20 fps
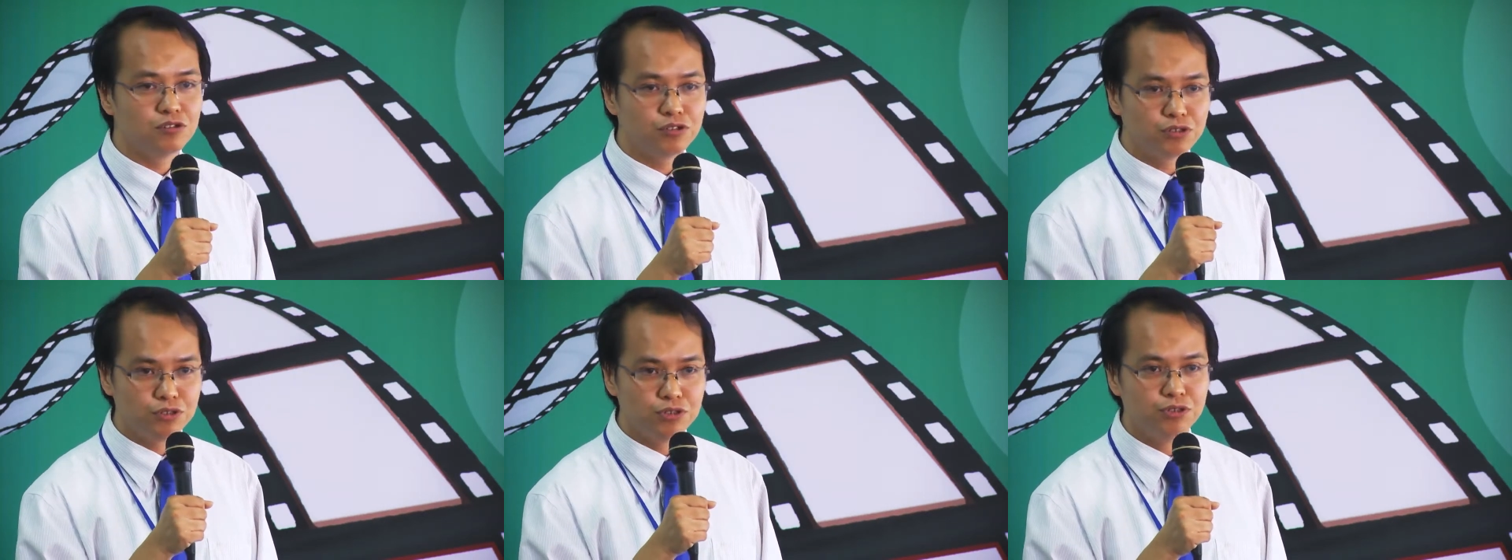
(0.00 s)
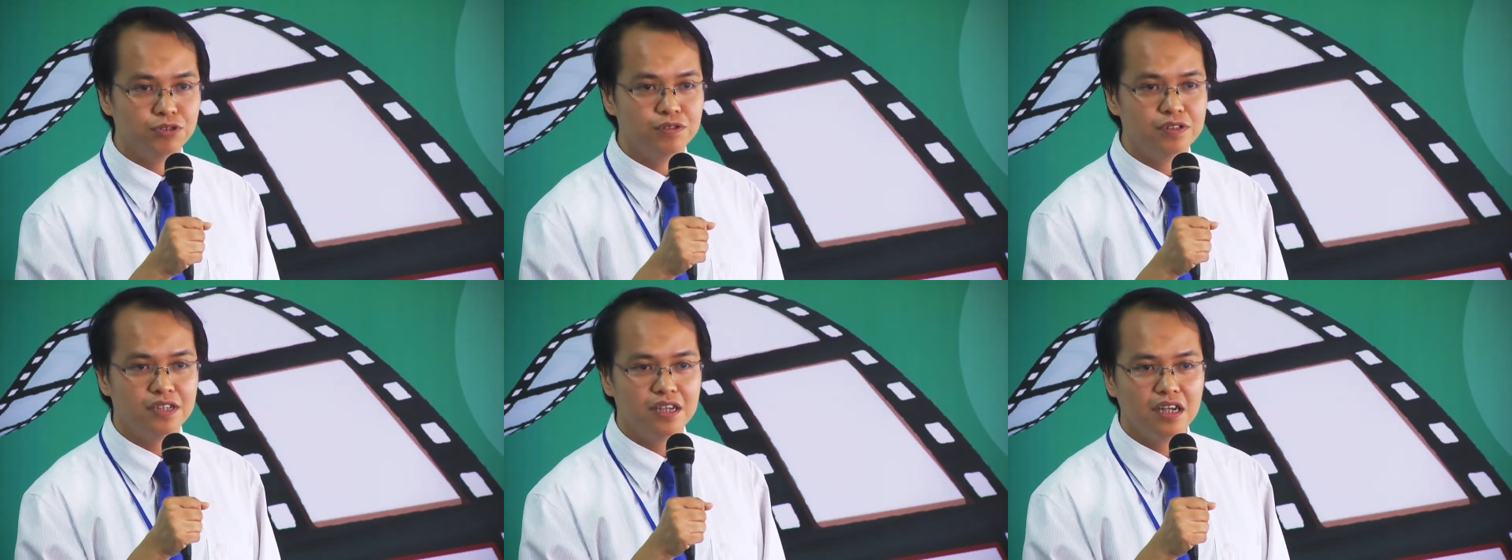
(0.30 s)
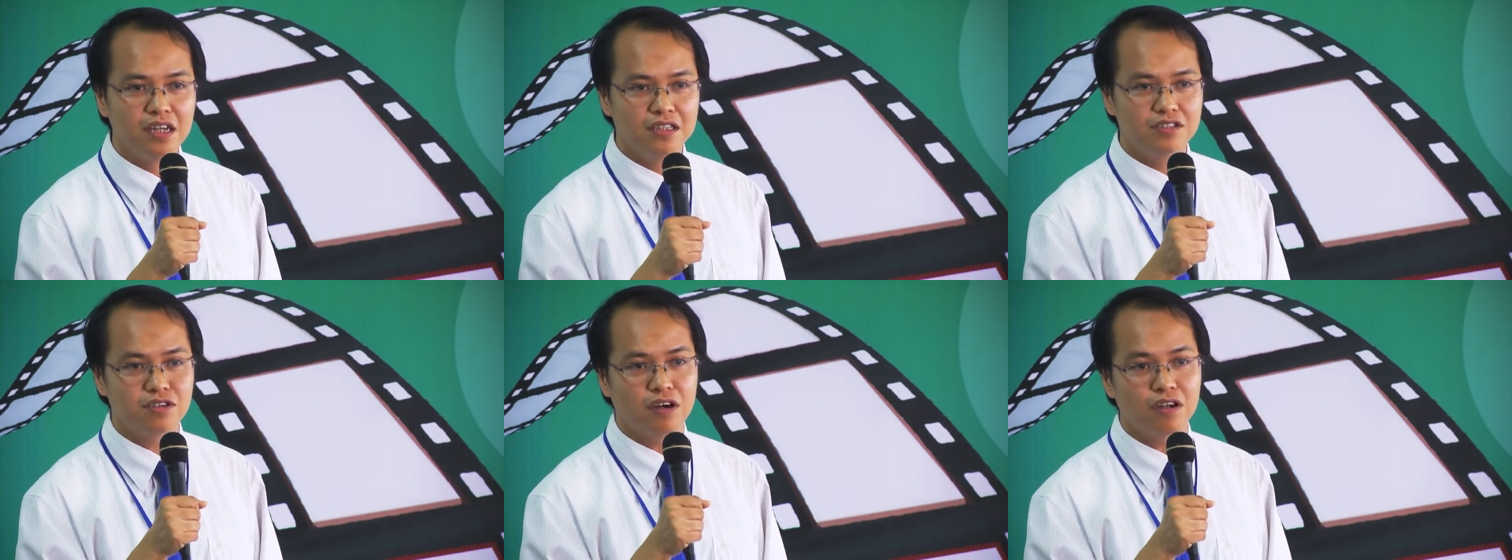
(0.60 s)
Two
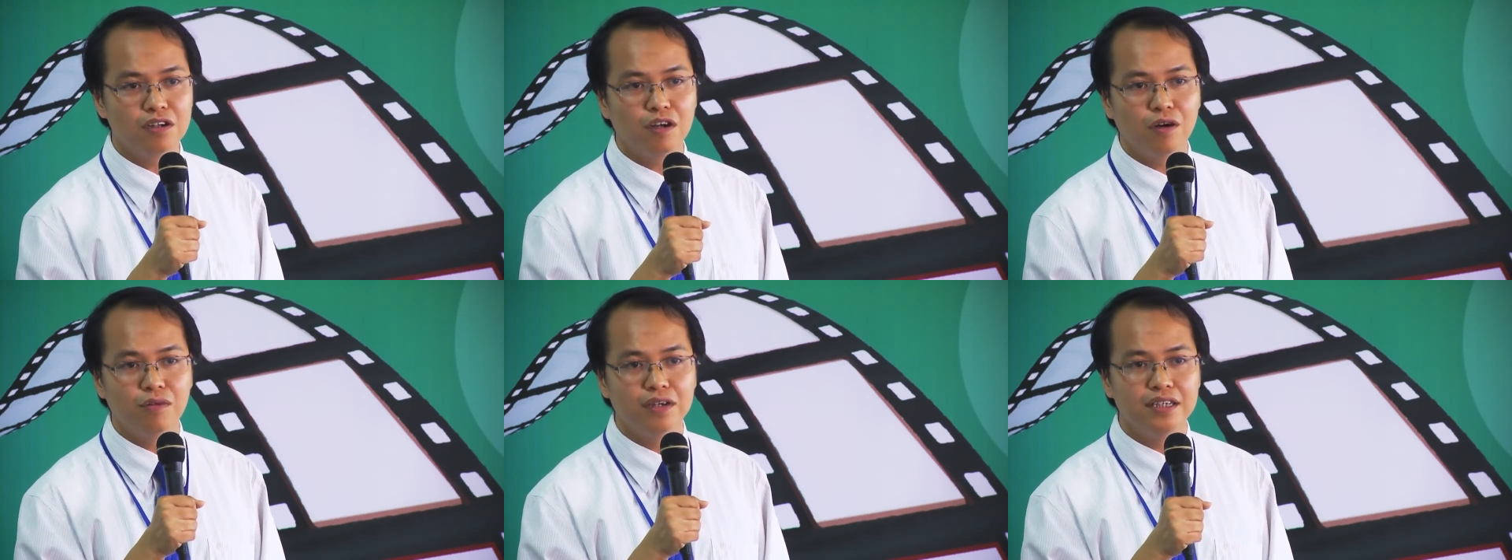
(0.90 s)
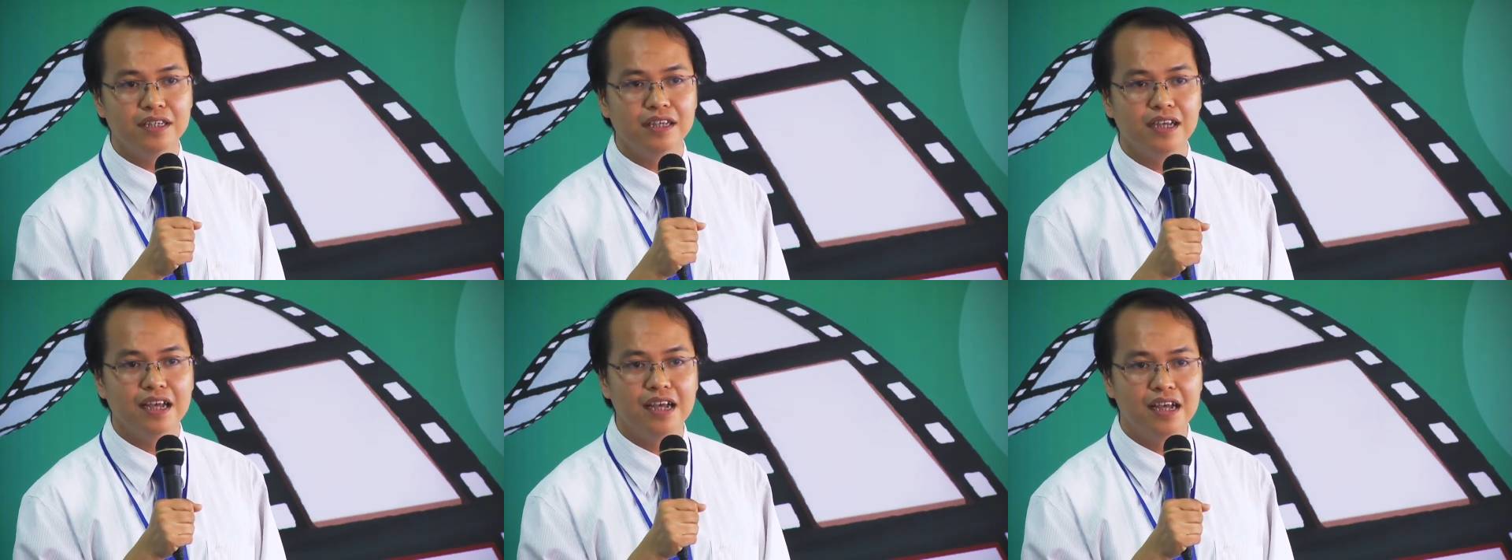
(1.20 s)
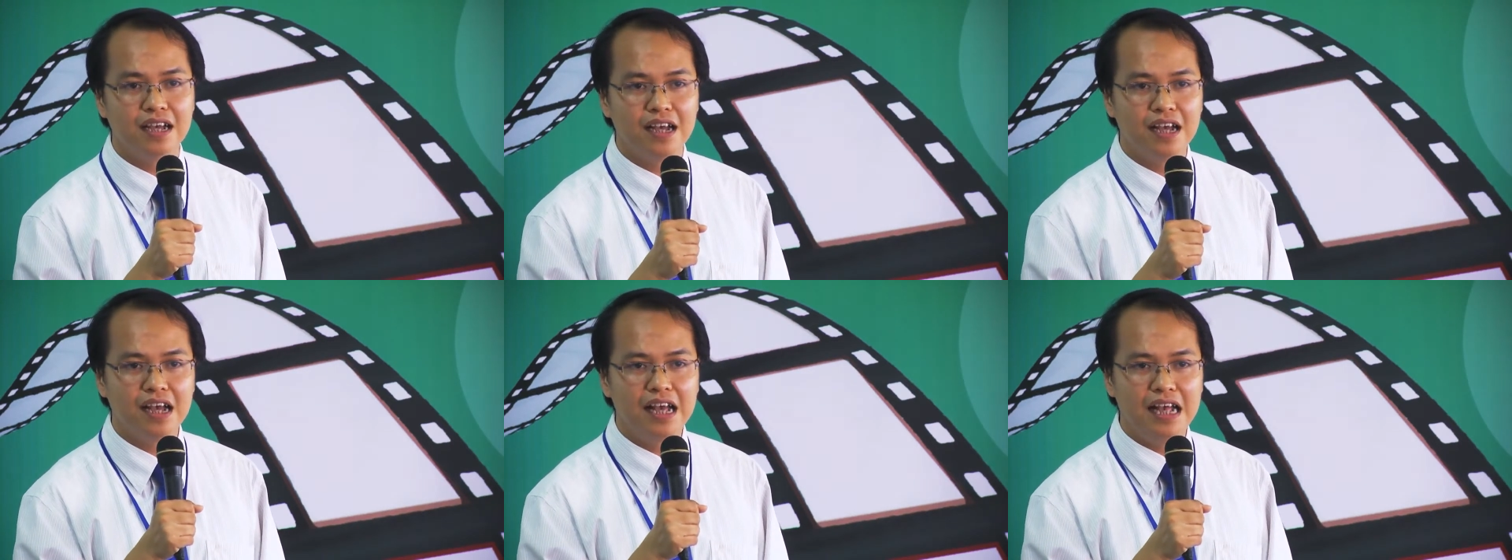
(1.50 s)
is ongoing
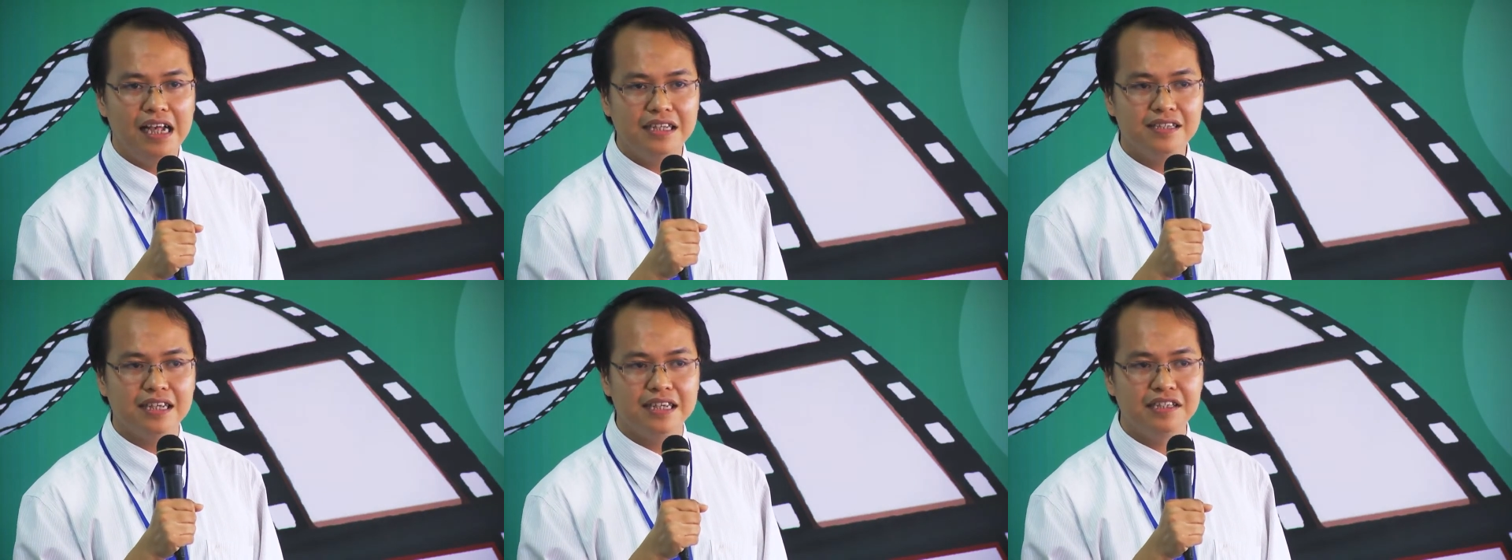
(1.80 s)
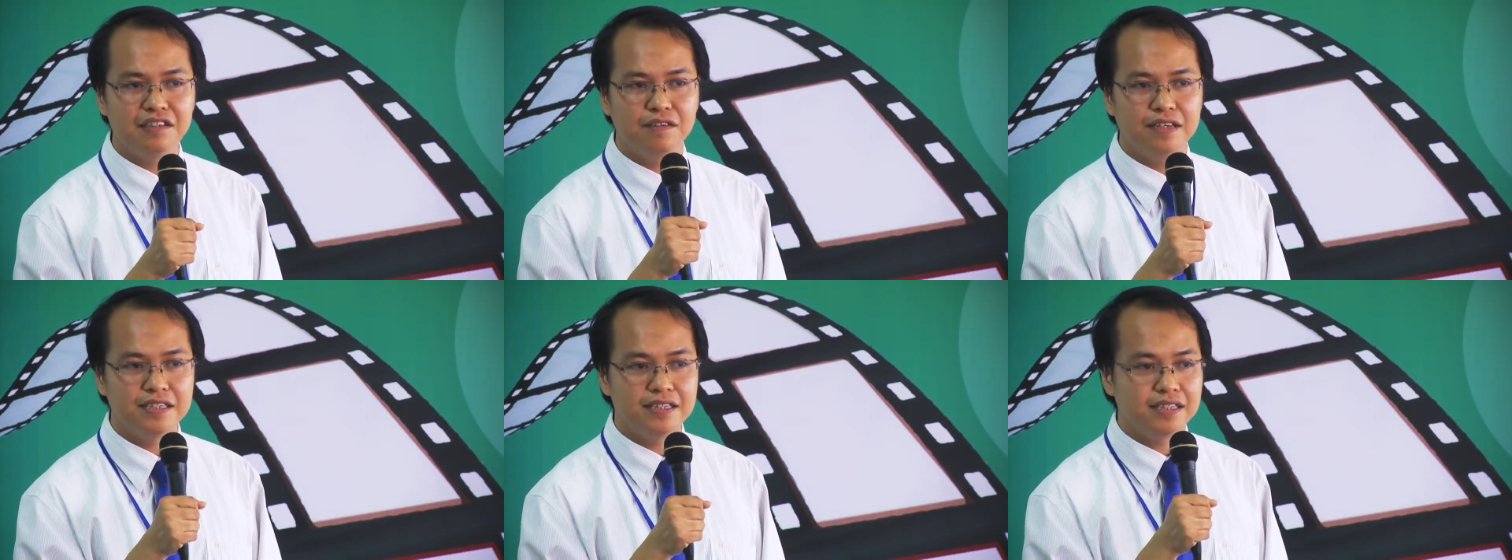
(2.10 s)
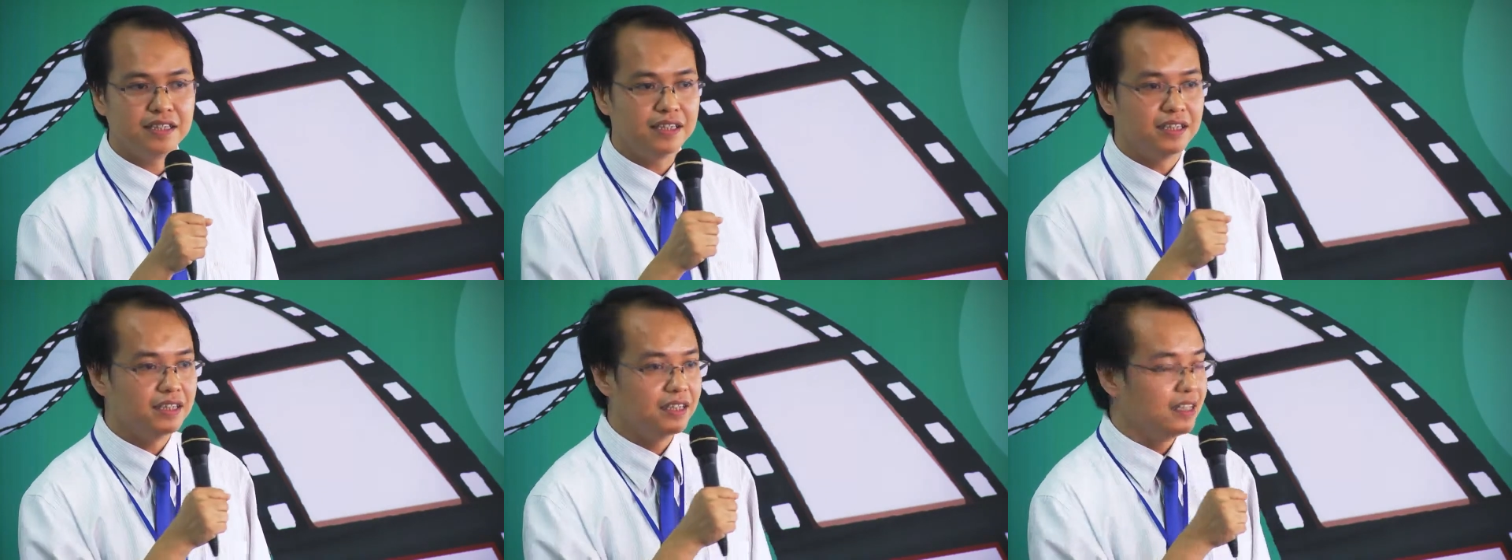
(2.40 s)
as
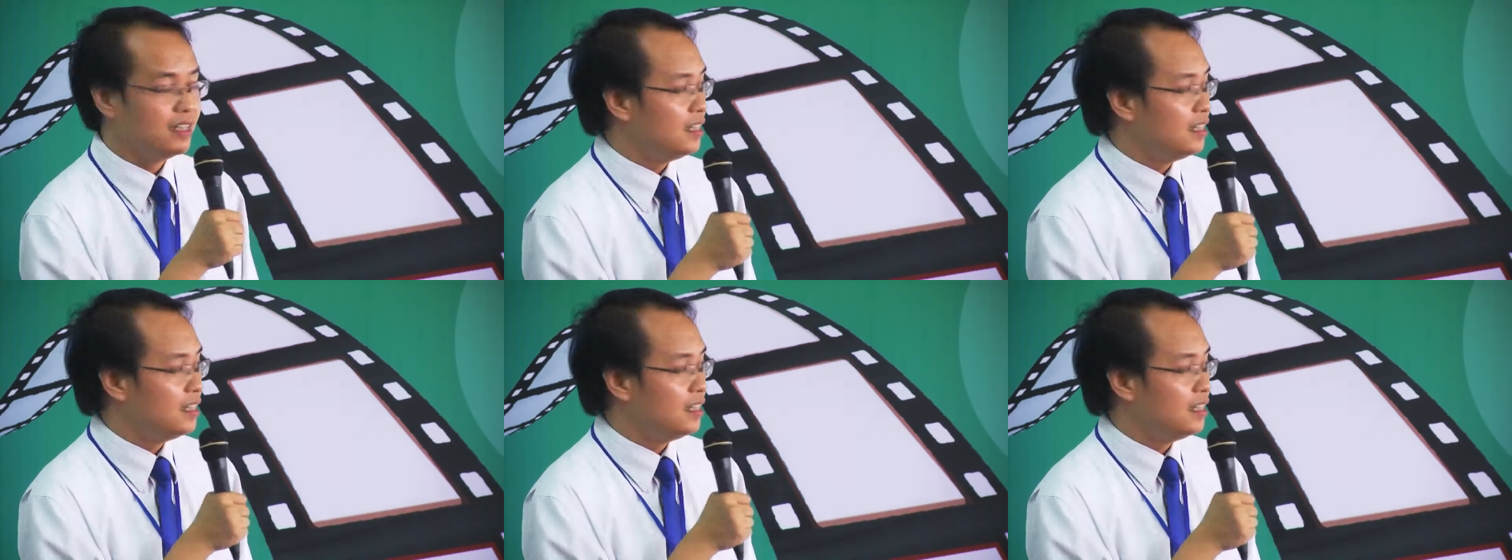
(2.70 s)
HUST.